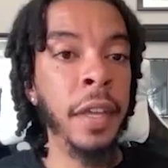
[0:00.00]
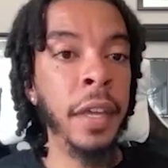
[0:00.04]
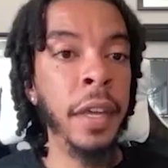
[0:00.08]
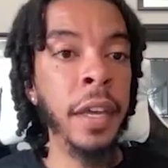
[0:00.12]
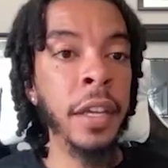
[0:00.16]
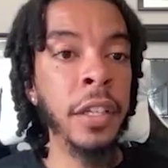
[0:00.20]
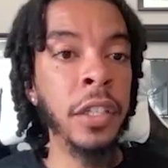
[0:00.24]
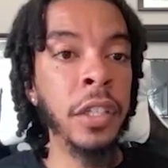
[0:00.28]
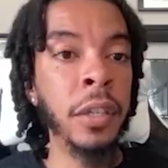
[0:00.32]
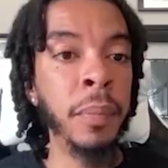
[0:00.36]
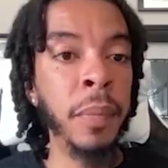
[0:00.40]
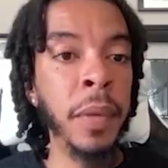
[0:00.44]

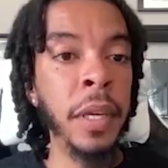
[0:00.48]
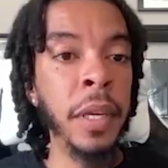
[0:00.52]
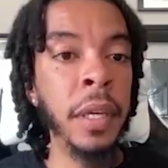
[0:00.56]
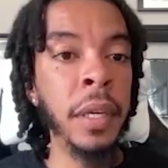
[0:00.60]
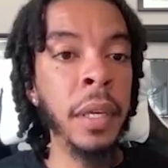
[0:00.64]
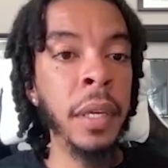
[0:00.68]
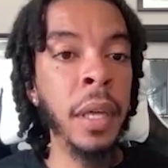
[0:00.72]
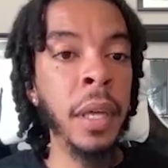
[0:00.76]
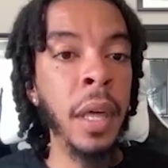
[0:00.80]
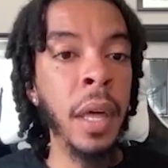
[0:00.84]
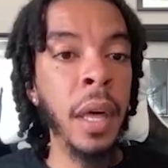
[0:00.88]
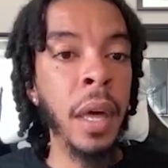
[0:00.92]
It should
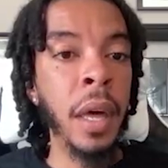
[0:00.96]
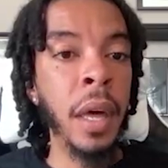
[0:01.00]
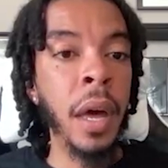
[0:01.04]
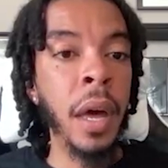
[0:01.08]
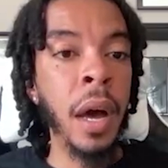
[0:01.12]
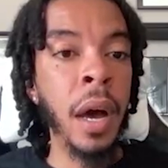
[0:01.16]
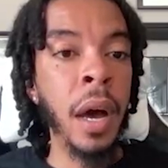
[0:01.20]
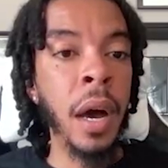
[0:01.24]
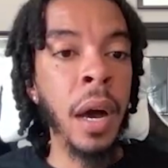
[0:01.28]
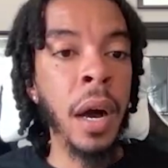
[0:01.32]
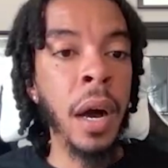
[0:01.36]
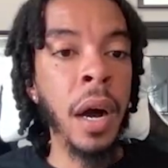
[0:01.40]
be
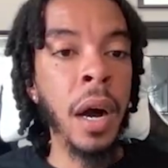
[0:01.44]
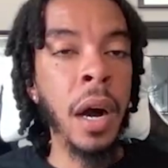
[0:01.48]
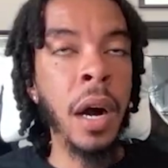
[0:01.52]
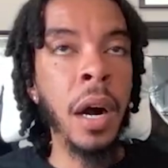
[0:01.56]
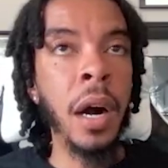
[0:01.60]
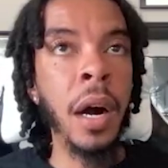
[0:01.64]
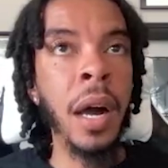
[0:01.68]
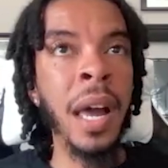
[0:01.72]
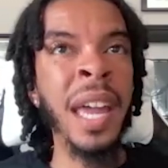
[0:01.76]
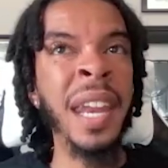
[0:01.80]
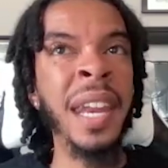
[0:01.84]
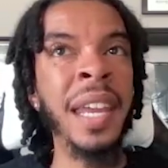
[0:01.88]

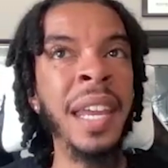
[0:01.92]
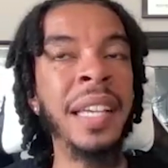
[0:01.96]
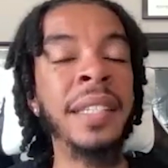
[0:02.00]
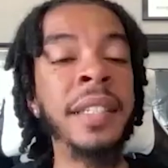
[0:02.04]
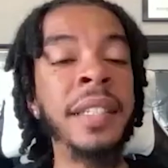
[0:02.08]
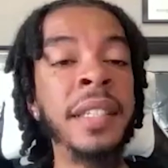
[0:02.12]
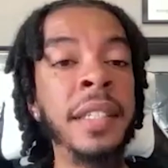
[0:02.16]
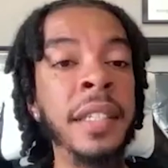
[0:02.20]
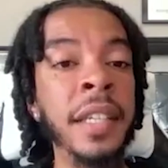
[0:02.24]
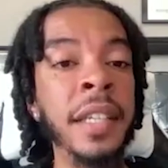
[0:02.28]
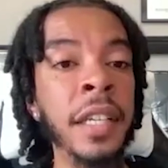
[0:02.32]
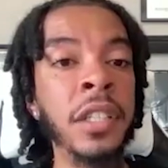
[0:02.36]
an
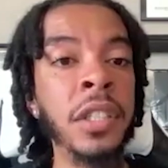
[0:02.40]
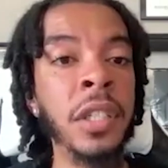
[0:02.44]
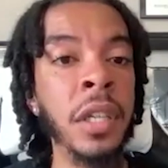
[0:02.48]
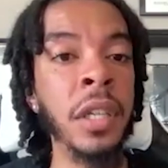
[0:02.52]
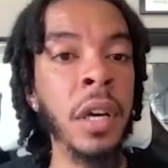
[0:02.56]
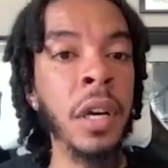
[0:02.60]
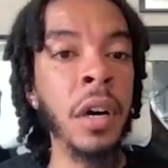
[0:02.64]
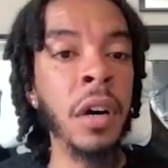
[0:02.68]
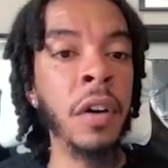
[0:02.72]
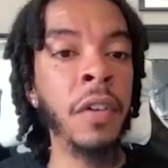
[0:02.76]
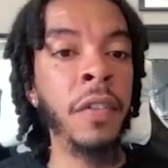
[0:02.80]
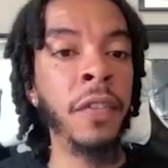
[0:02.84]

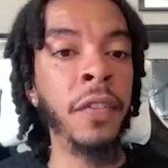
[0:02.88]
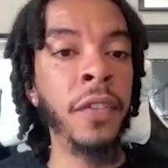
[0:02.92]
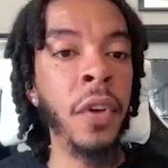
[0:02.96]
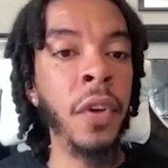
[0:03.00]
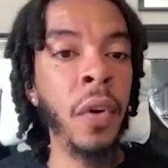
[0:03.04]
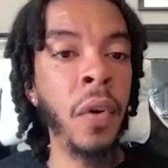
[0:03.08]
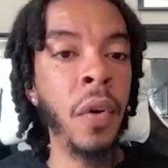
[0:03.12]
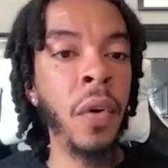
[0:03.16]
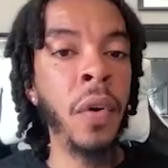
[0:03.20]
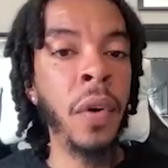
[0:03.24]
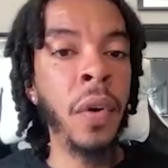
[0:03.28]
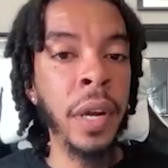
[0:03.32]
extension of
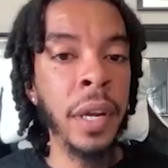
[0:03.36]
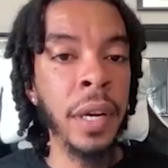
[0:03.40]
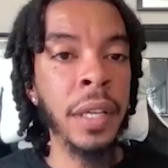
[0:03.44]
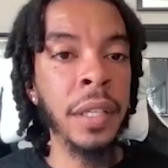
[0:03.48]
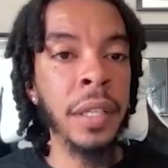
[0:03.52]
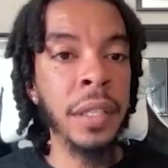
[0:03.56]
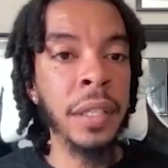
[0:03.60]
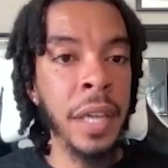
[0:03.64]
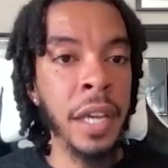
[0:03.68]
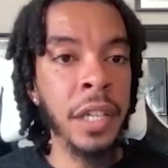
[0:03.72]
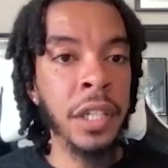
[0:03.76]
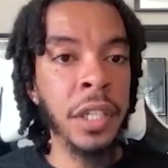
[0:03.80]
your
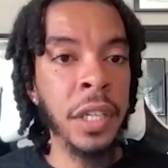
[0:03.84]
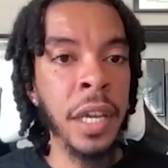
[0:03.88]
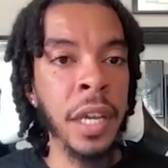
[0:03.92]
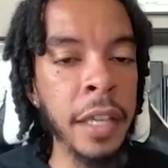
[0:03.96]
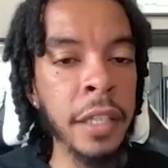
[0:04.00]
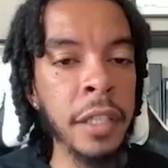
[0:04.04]
organization.